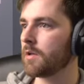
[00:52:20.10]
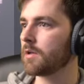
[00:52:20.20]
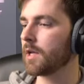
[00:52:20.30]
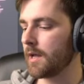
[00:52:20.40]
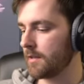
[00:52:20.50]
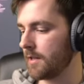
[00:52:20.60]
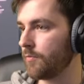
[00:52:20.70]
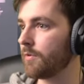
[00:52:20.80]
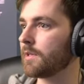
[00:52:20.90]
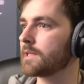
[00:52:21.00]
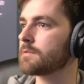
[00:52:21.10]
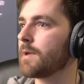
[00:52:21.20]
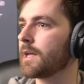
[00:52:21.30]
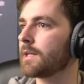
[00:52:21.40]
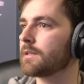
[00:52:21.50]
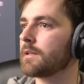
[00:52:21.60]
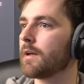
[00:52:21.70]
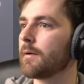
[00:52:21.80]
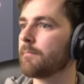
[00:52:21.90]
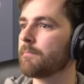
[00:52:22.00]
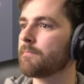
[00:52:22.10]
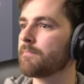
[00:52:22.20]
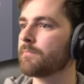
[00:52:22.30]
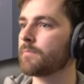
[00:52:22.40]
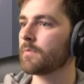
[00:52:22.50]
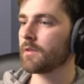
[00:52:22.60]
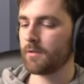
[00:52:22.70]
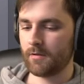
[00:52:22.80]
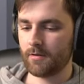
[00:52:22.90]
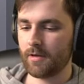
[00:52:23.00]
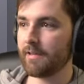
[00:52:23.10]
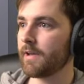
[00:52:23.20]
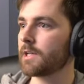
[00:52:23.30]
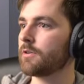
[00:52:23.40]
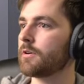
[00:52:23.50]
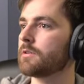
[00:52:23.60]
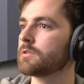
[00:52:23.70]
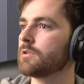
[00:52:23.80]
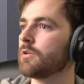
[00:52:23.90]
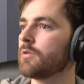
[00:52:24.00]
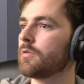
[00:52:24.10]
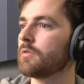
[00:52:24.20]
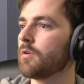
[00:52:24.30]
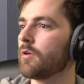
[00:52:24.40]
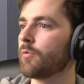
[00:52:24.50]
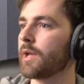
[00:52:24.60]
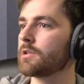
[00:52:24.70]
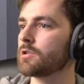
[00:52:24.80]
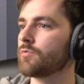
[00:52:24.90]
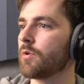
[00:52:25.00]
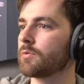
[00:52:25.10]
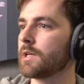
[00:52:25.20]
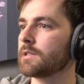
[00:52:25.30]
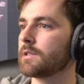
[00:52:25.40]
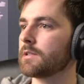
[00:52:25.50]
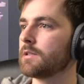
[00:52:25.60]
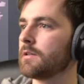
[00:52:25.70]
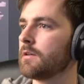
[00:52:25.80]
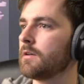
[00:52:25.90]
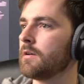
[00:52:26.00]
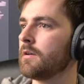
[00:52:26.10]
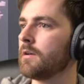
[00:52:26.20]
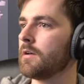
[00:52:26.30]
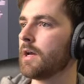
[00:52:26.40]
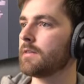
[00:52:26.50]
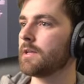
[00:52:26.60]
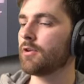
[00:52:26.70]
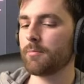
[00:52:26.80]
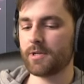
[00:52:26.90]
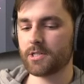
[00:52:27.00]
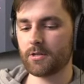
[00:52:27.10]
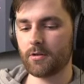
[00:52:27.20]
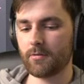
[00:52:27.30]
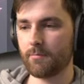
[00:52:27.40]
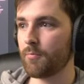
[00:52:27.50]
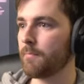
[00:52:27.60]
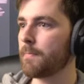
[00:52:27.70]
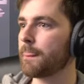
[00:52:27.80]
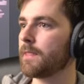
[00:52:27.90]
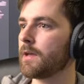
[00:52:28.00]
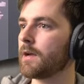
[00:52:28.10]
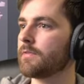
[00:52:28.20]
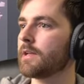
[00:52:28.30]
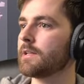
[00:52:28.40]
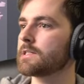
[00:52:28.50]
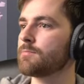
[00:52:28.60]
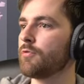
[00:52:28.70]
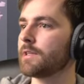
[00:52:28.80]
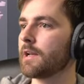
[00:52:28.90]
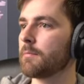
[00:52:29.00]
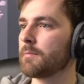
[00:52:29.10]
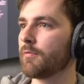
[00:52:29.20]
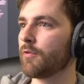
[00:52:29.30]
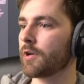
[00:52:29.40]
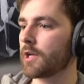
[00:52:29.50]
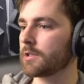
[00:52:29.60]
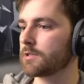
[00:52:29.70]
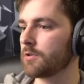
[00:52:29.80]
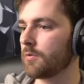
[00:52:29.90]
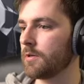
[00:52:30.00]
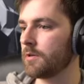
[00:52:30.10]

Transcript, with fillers: Yeah, and then let's make it um, a vector, so, or we can just rotate it. And then you can press, uh, then let's move it a little bit before the cut, so.